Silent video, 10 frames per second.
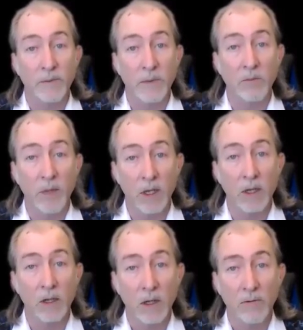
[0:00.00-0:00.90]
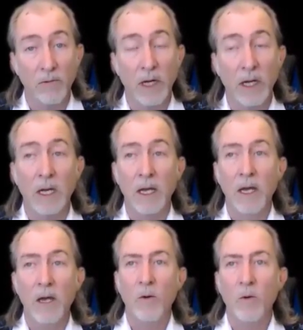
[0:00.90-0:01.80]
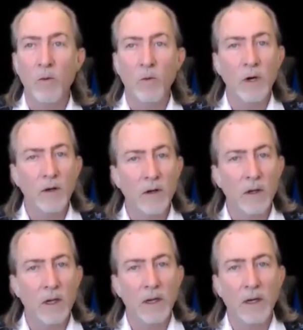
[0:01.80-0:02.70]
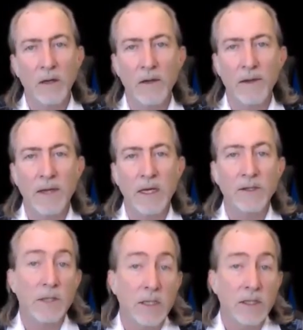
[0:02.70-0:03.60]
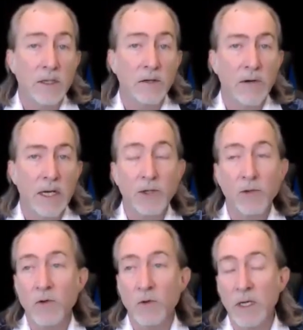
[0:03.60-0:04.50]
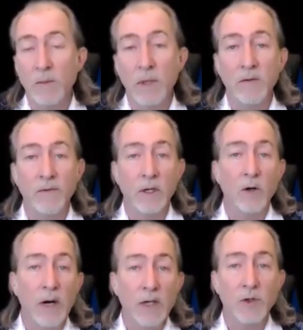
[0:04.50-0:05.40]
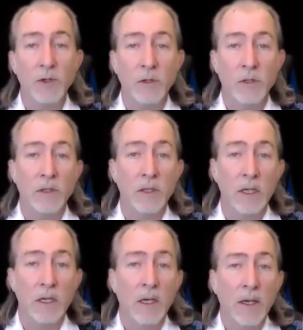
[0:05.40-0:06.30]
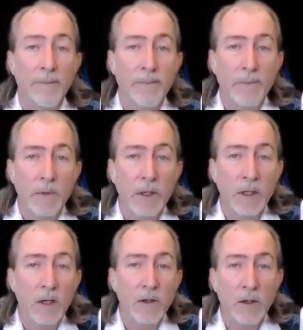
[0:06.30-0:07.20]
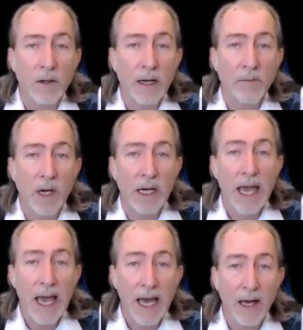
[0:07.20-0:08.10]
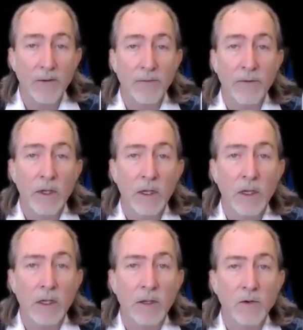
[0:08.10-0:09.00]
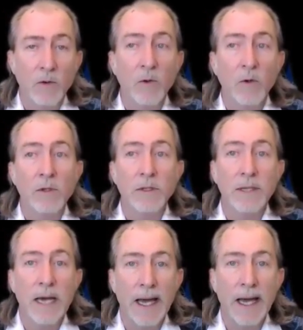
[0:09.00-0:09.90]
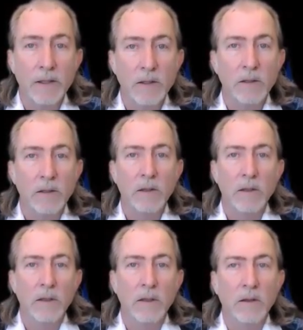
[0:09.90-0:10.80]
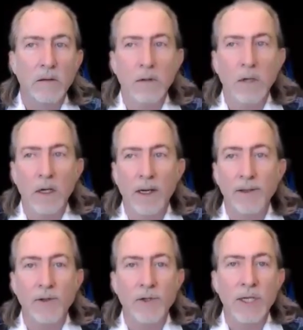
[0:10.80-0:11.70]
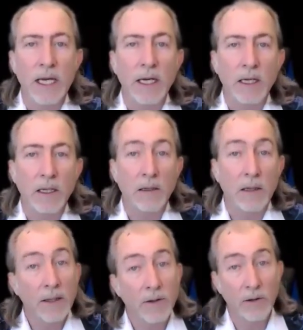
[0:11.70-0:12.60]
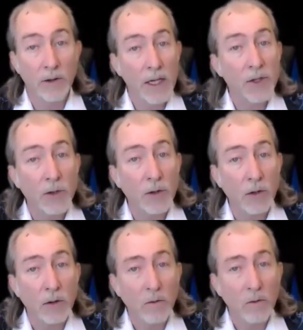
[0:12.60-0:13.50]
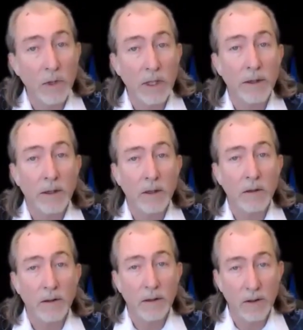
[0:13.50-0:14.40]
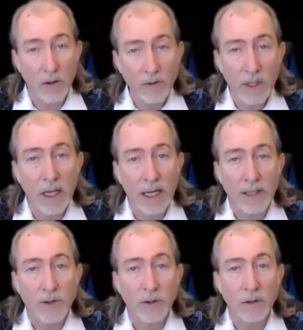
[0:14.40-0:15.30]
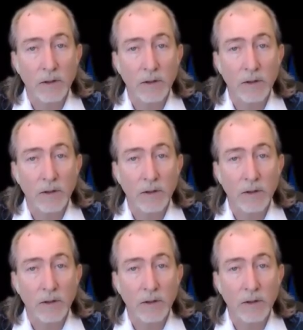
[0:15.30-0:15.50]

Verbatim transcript: of something bigger, right? What are the things, the considerations, or maybe even the questions that the younger crowd might have towards that understanding and integration with their own connection?